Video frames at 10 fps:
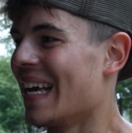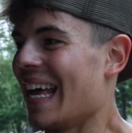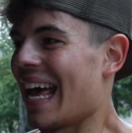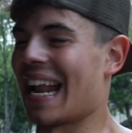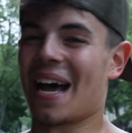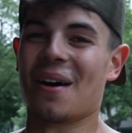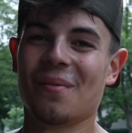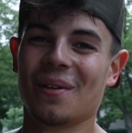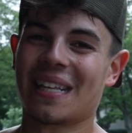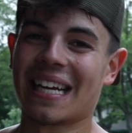and I
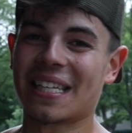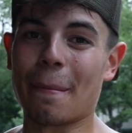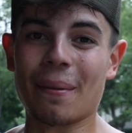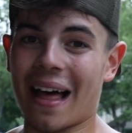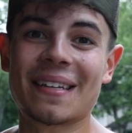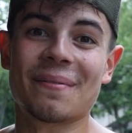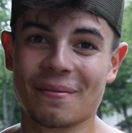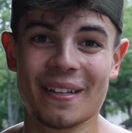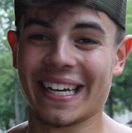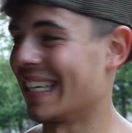almost actually blocked him from
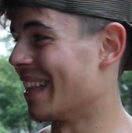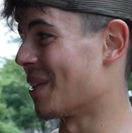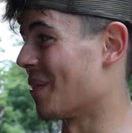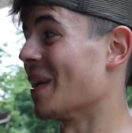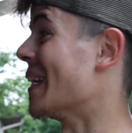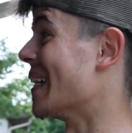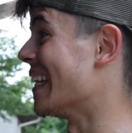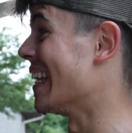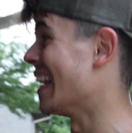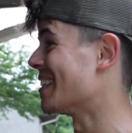the league because he looked really good.
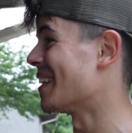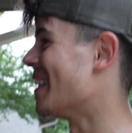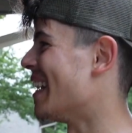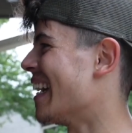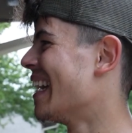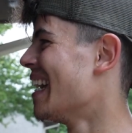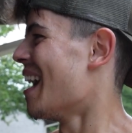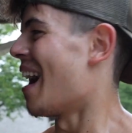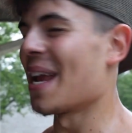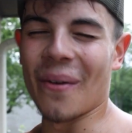And now that we,
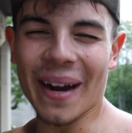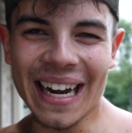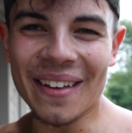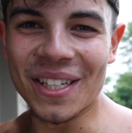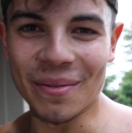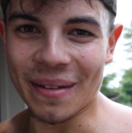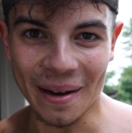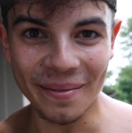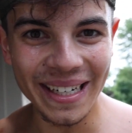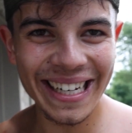are you working out in the gym
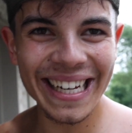without me?